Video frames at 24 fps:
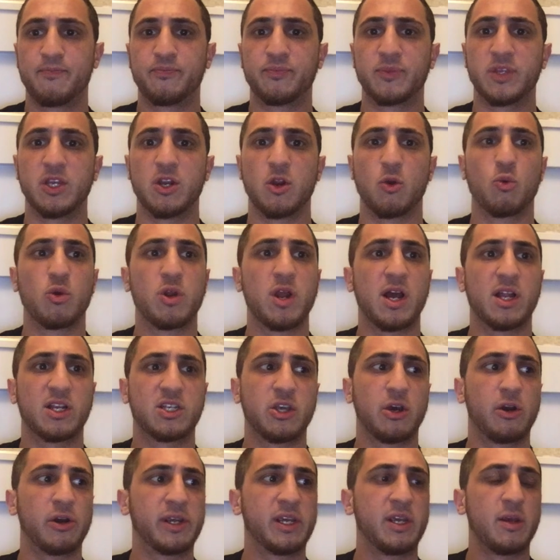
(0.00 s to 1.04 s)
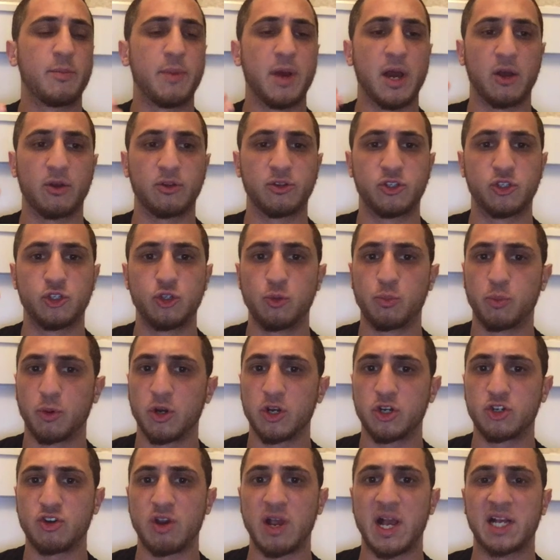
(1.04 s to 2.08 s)
We're not talking about super
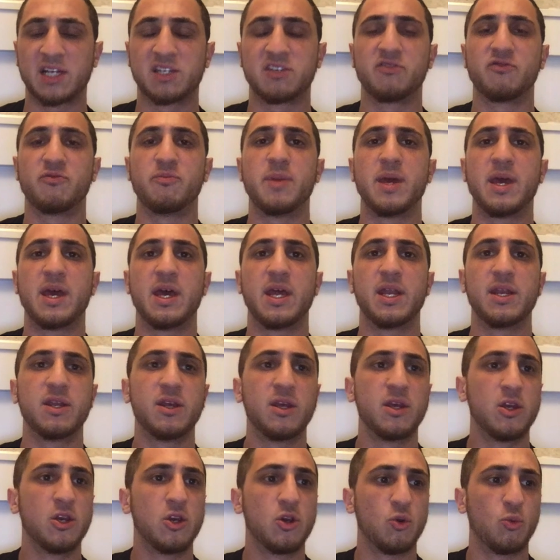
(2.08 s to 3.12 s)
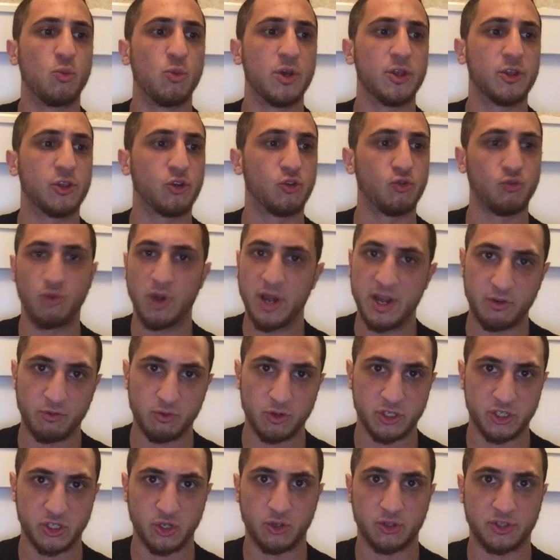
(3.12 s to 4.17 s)
attractive men with great
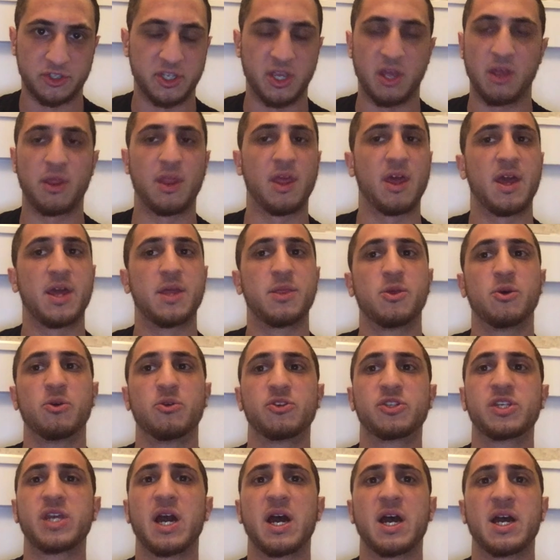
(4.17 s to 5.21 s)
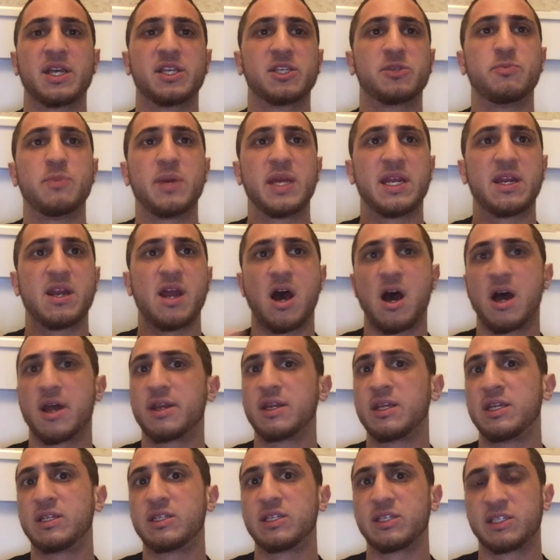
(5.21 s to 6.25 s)
results online. Those guys may not
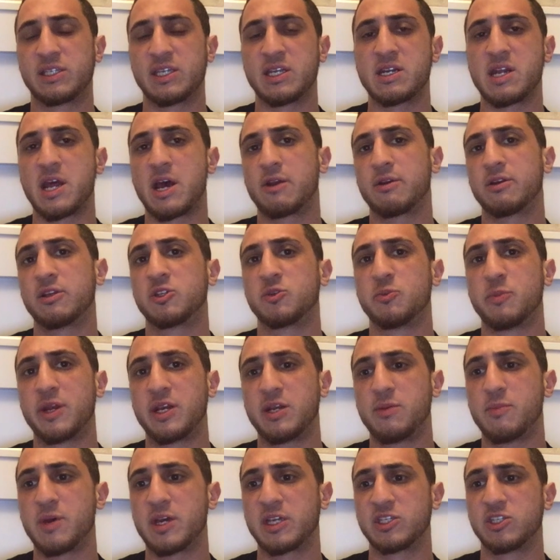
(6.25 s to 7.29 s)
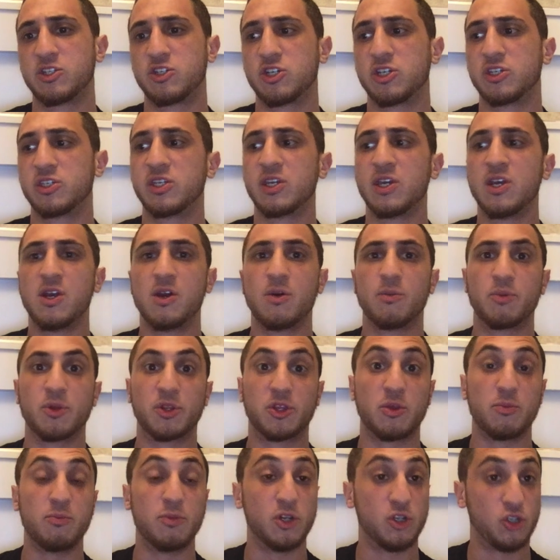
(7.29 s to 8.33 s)
need to send out as many messages, but
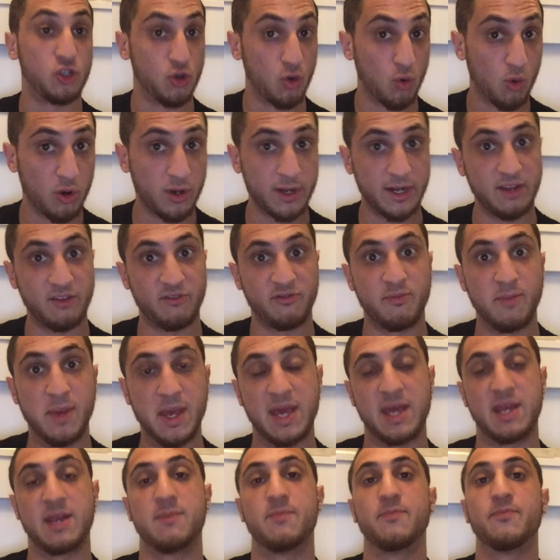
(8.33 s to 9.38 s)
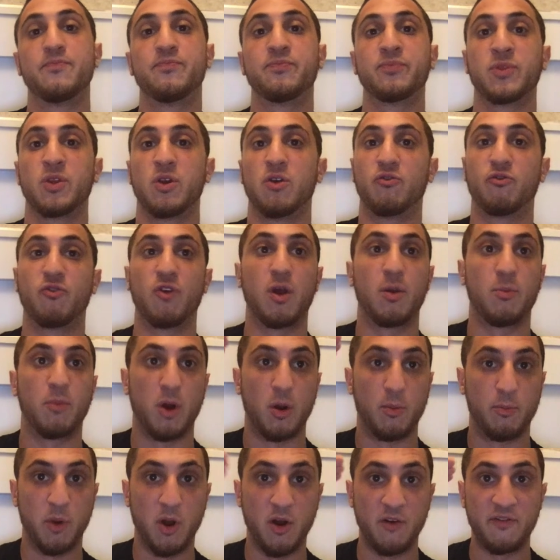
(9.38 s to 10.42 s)
the majority of men from
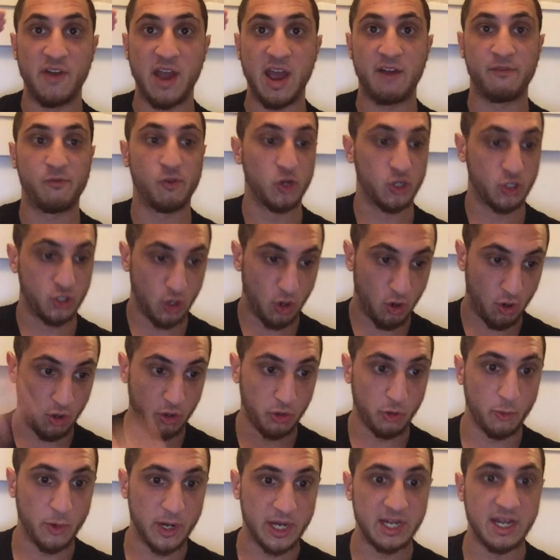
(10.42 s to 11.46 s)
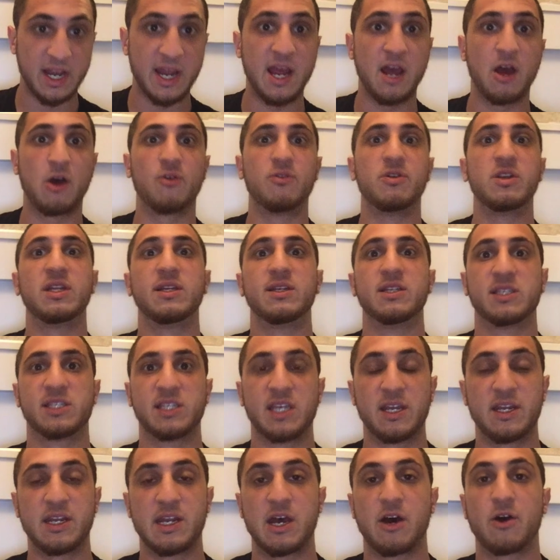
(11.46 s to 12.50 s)
above average all the way down need to
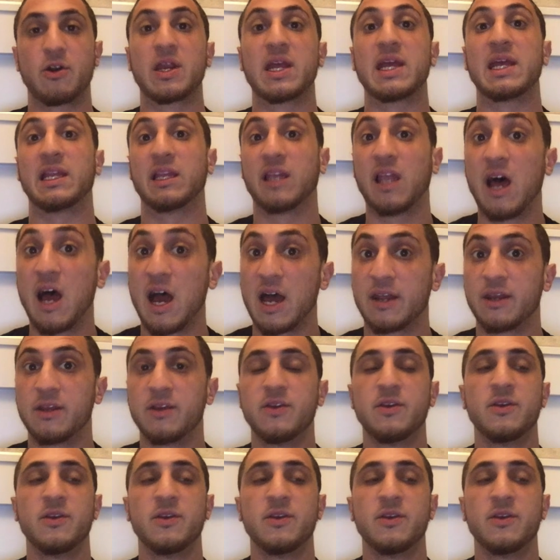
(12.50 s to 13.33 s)
send out a lot.